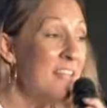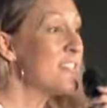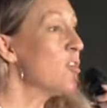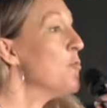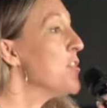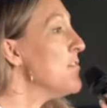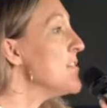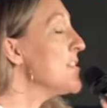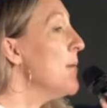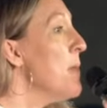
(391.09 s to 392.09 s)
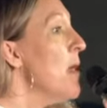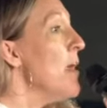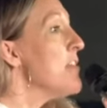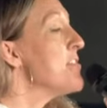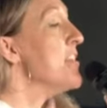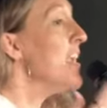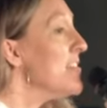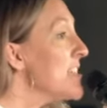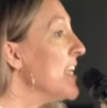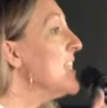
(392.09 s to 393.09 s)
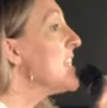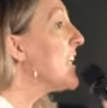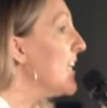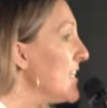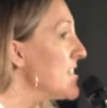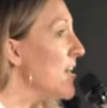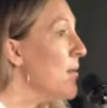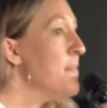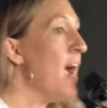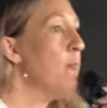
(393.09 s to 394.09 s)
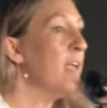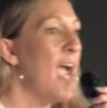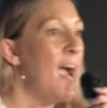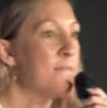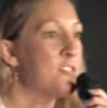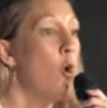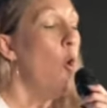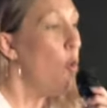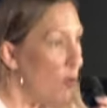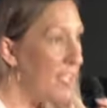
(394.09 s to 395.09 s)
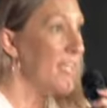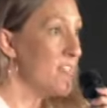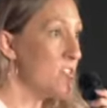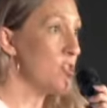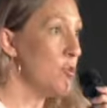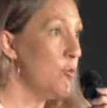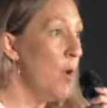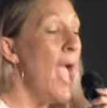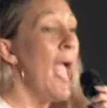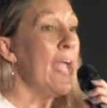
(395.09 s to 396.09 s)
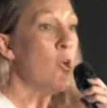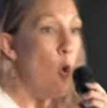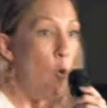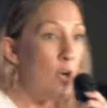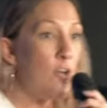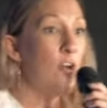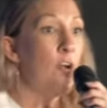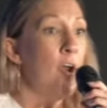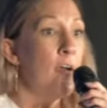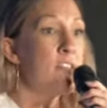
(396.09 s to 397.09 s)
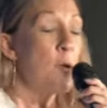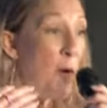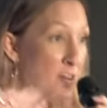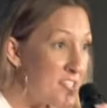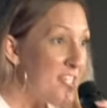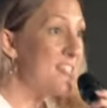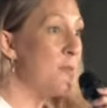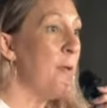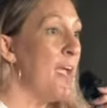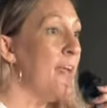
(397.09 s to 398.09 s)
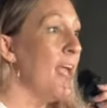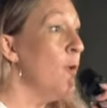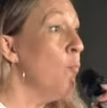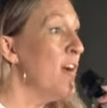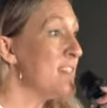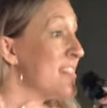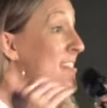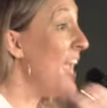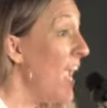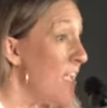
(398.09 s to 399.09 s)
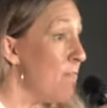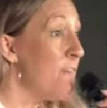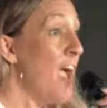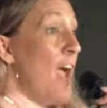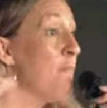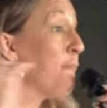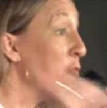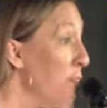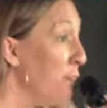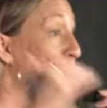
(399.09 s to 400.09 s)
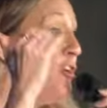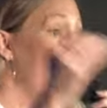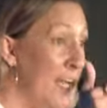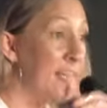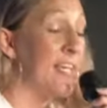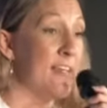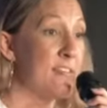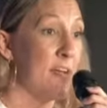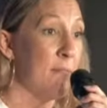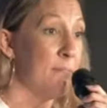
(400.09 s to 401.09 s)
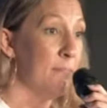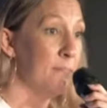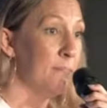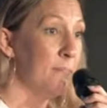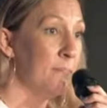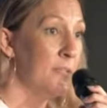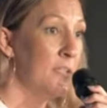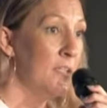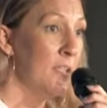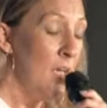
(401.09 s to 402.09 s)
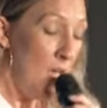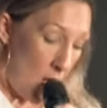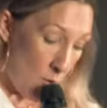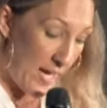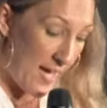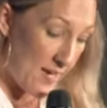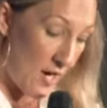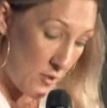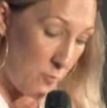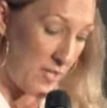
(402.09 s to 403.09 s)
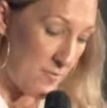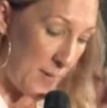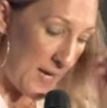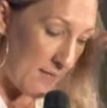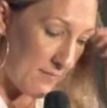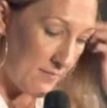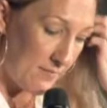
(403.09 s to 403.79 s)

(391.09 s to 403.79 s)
And so there's some things in the kingdom that we have to orient to in order to participate in what's safe and fruitful in a kingdom. Okay, are you with me?